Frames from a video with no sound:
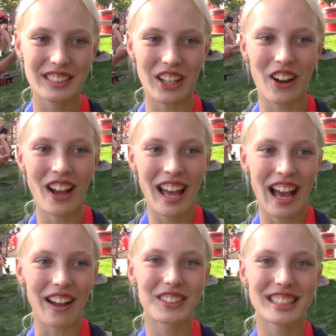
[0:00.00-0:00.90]
So
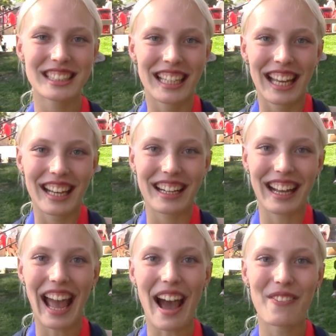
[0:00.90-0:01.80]
I'm just
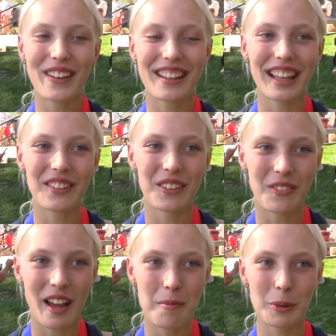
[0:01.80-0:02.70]
happy, with
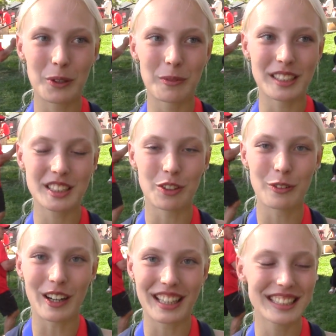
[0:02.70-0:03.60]
my improvement so
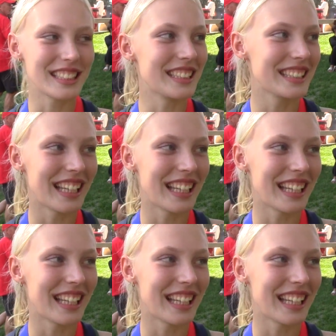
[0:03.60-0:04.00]
far this season,